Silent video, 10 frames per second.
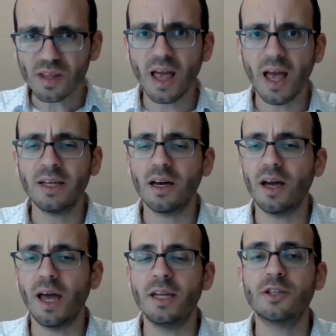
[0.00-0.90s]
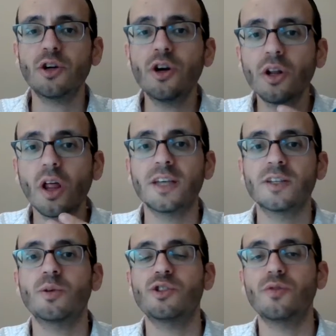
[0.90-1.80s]
and uh, and internalize
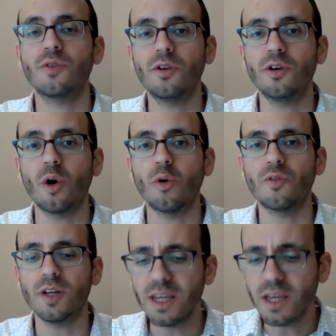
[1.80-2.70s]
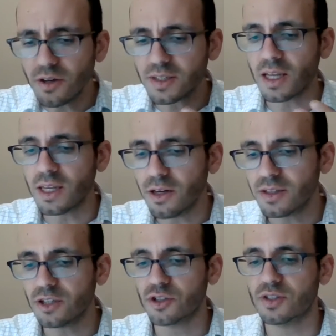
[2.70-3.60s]
what you've learned over years and years
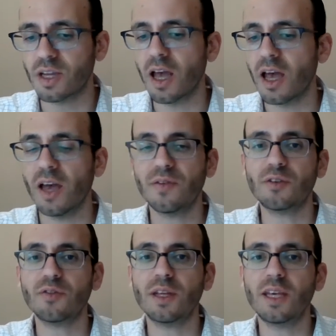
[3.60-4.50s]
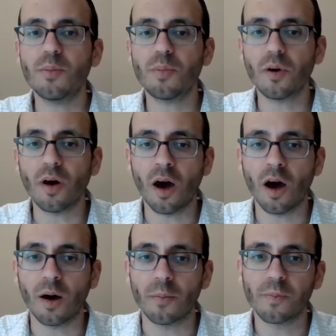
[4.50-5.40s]
and just eventually keep uh,